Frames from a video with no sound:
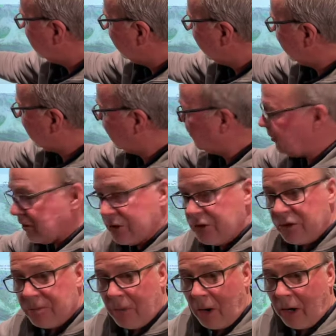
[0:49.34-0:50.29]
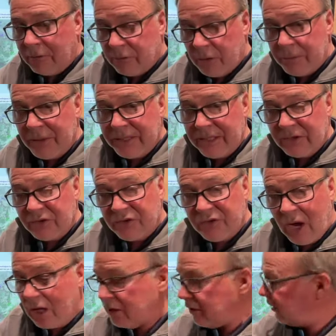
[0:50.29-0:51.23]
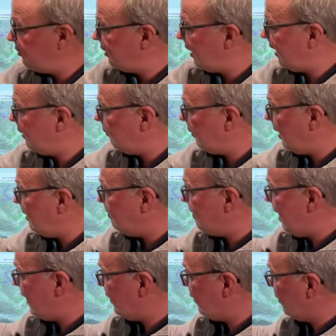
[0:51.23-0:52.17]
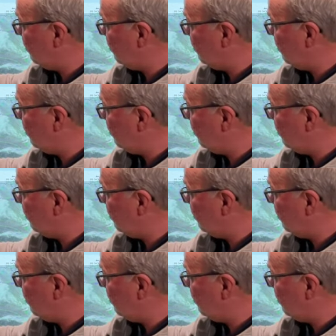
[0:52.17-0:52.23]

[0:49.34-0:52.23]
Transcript: that comes in tomorrow. We'll bring a solid, steady rain band in the